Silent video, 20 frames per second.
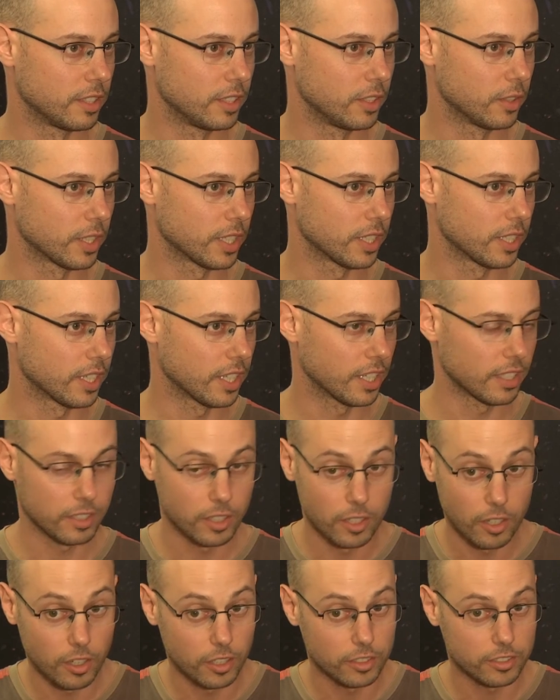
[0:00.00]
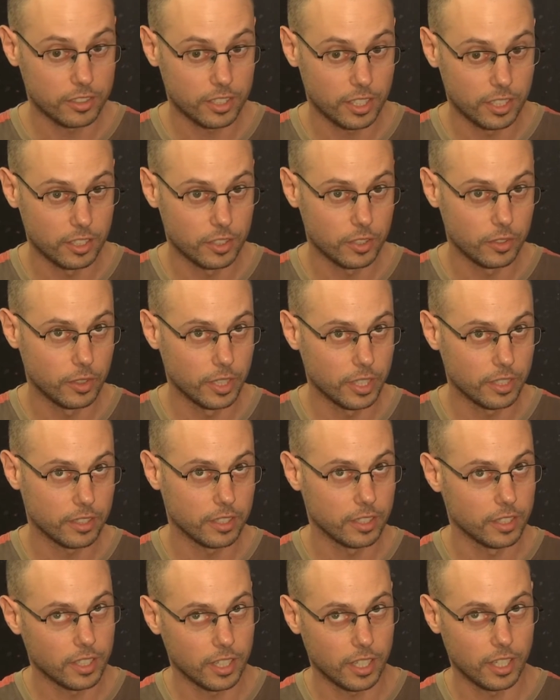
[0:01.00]
you can get lost into it
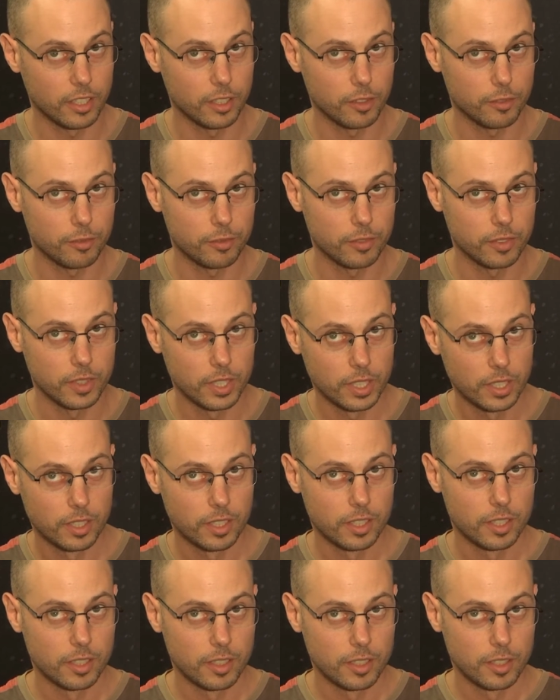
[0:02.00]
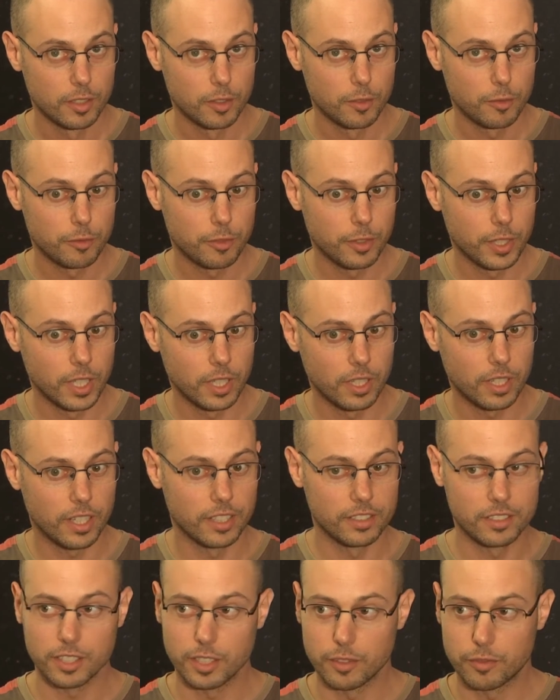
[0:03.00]
and kind of feel
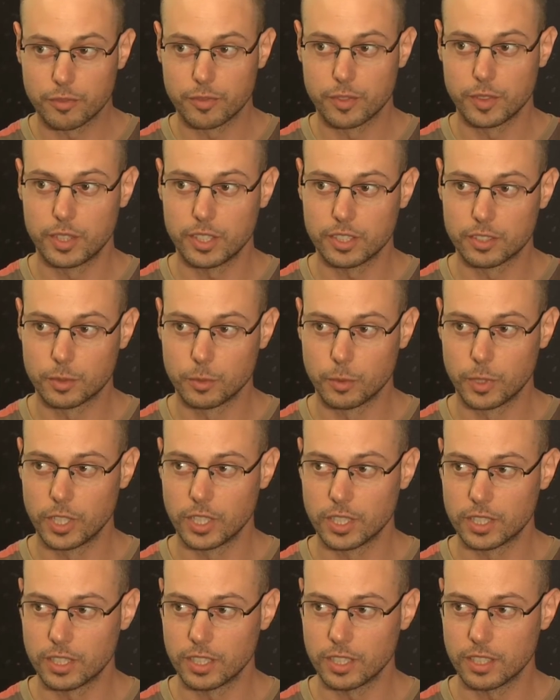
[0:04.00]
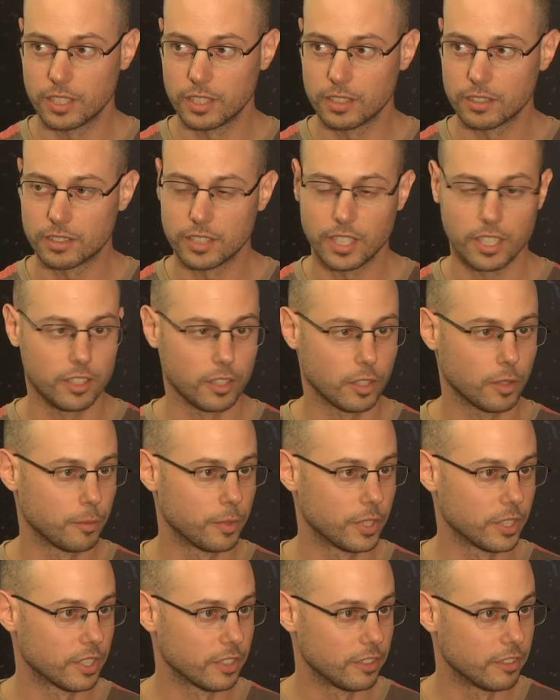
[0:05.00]
as if this world inside the
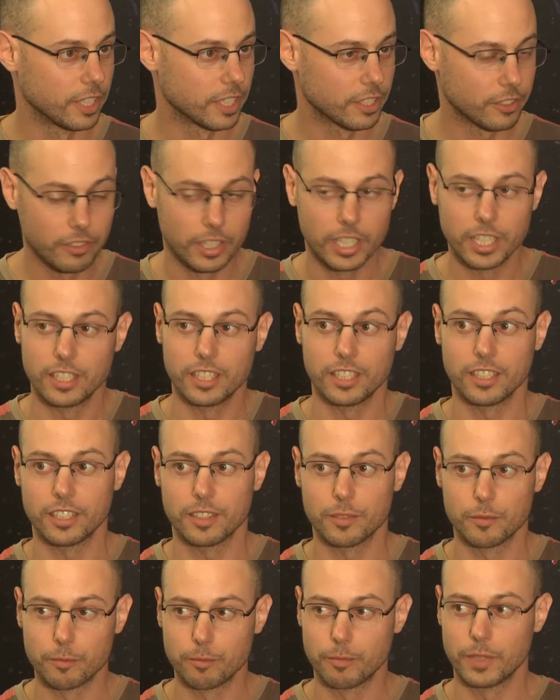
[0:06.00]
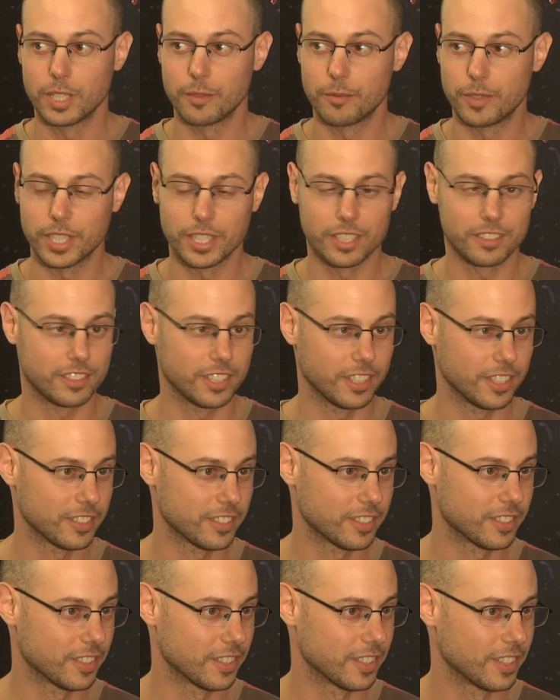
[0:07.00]
computer, it really maybe
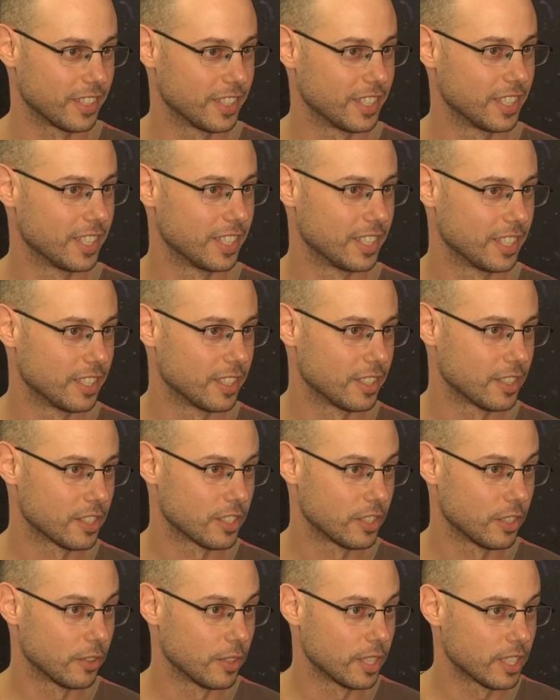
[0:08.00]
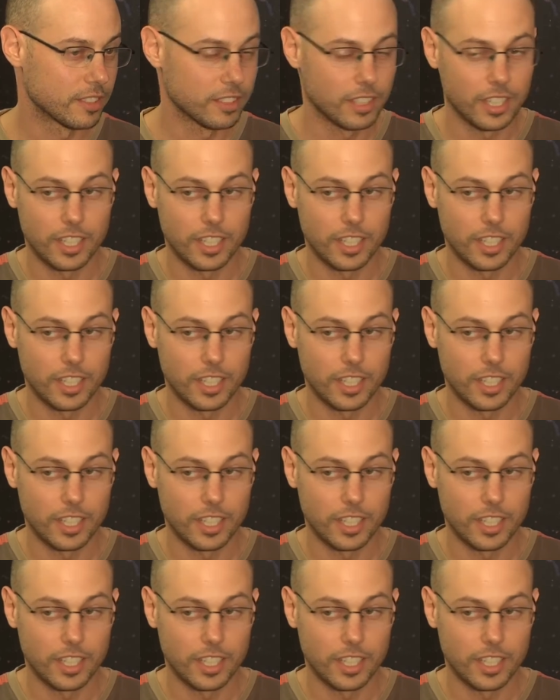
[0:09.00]
exists. So it's